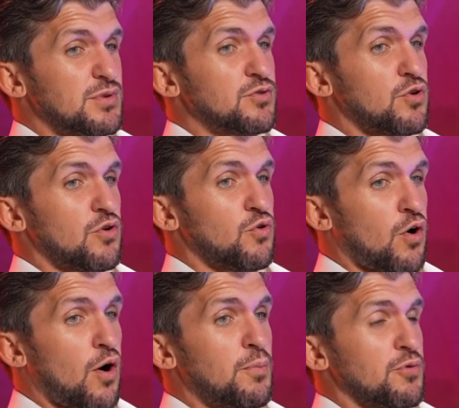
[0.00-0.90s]
with
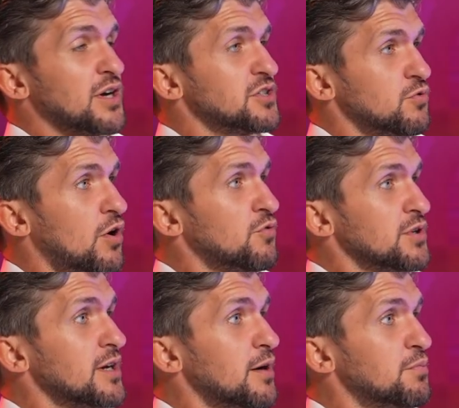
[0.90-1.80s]
operational
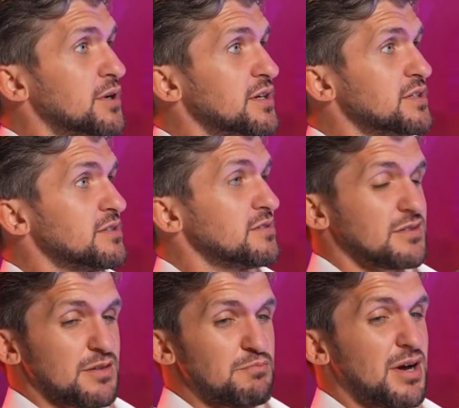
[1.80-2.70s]
holding companies,
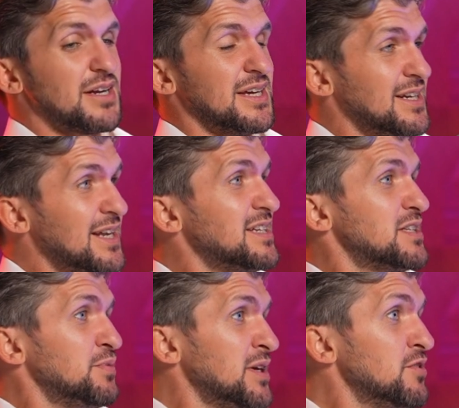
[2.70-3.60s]
the money needs
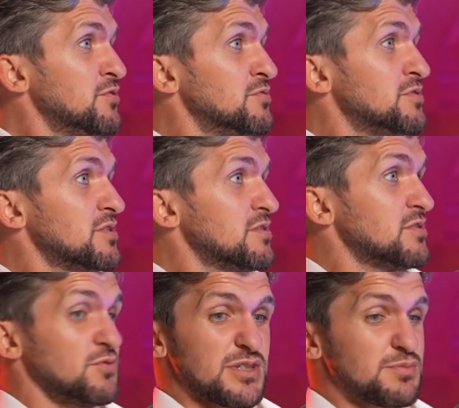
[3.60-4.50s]
to be used
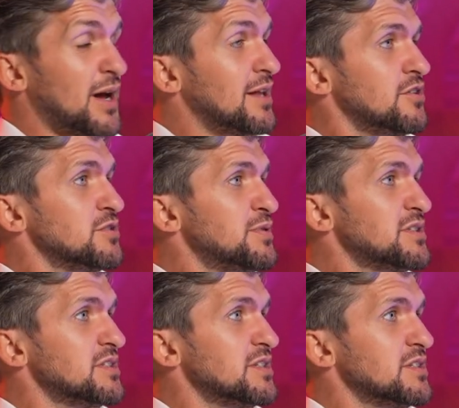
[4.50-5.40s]
to expand those
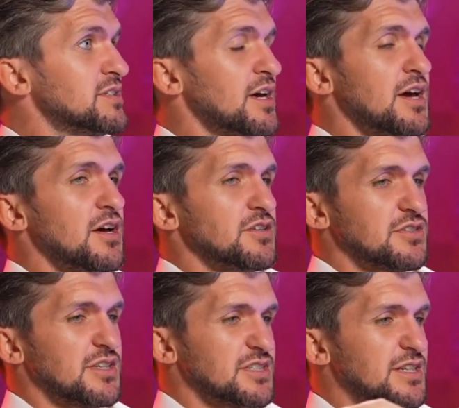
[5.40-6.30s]
businesses. So
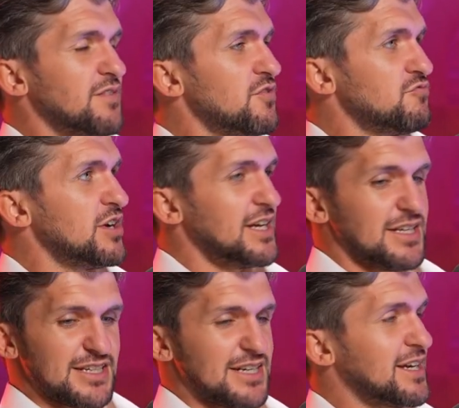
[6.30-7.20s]
there's never really a
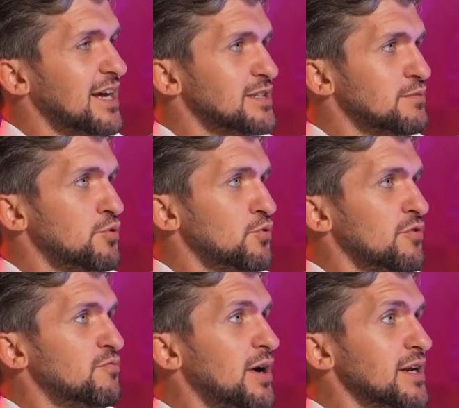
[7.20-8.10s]
dedicated pool
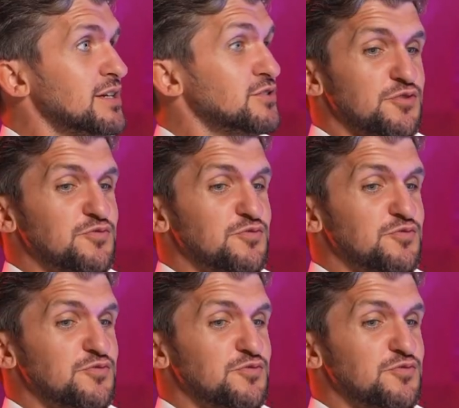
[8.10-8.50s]
of money to